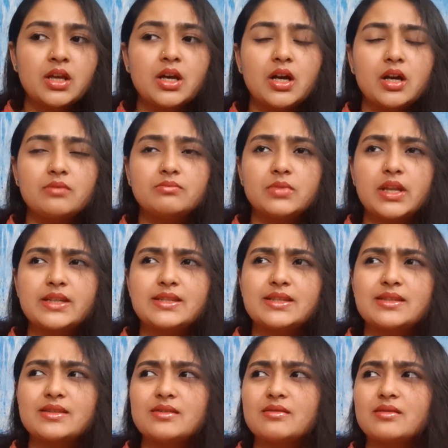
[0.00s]

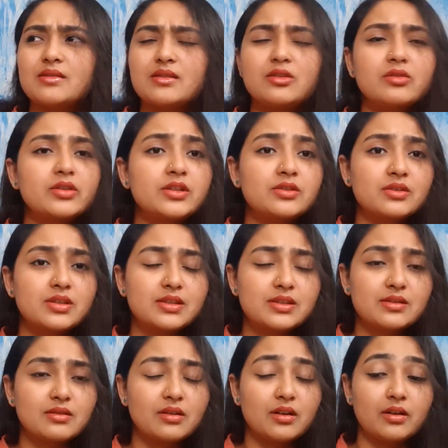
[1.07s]
Let's look into this
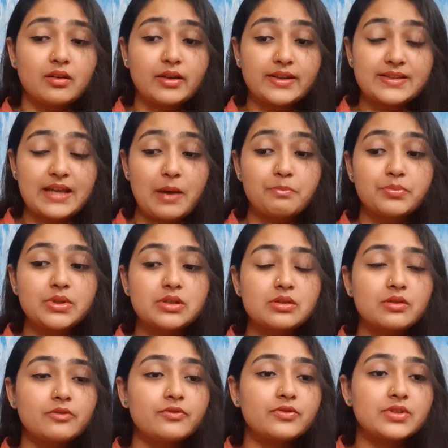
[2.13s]
examples
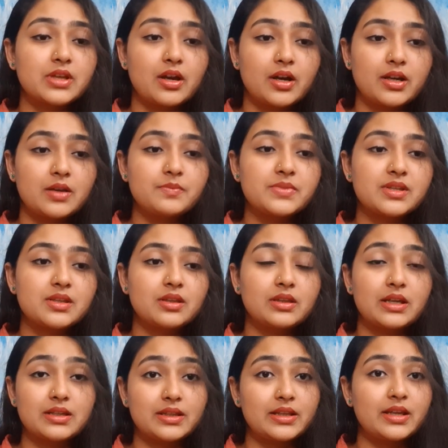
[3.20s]
of CRMs
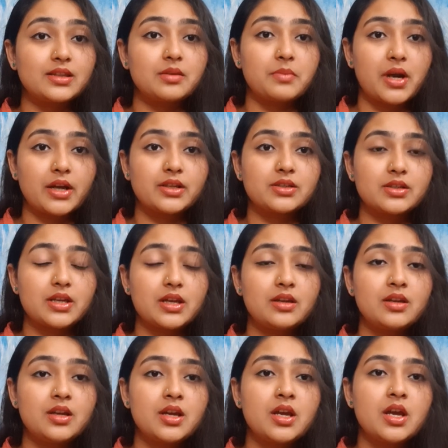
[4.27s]
that are there in the market today.
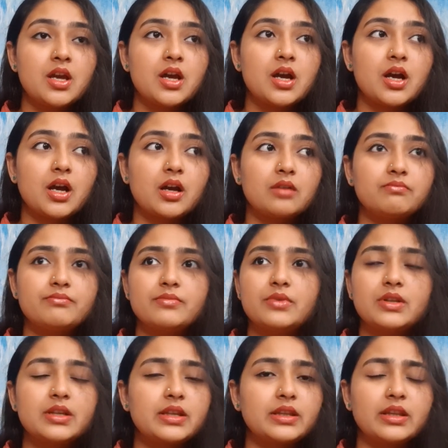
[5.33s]
Uh,
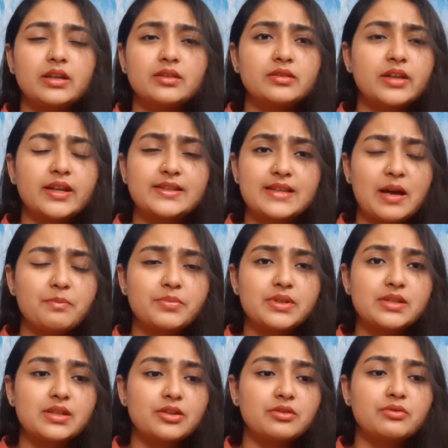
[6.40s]
the examples
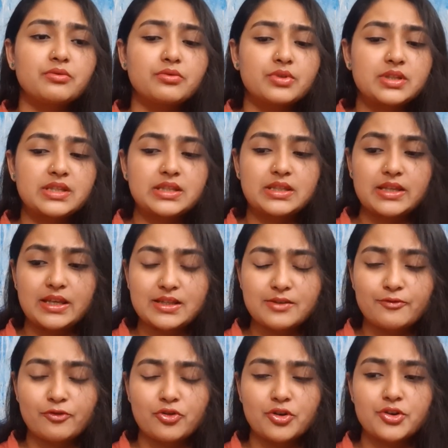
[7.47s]
include
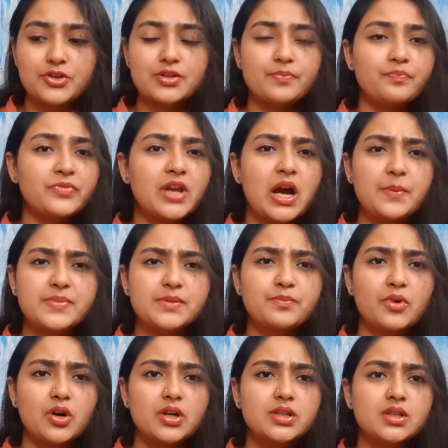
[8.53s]
Salesforce,
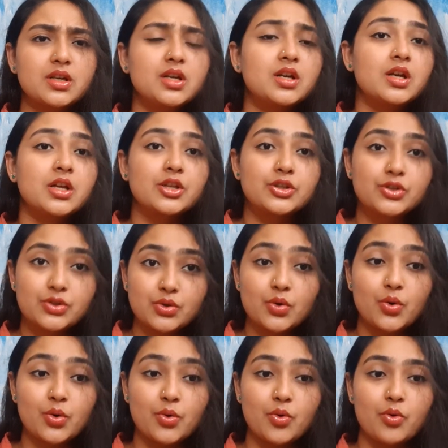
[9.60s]
HubSpot,
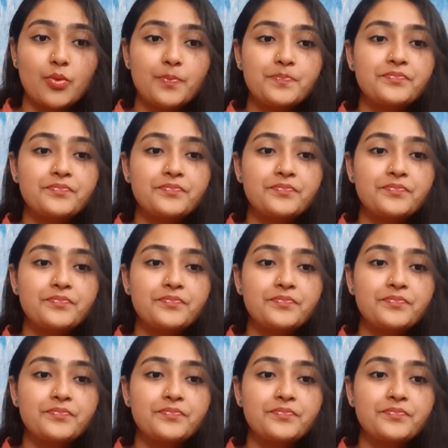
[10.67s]
Zoho,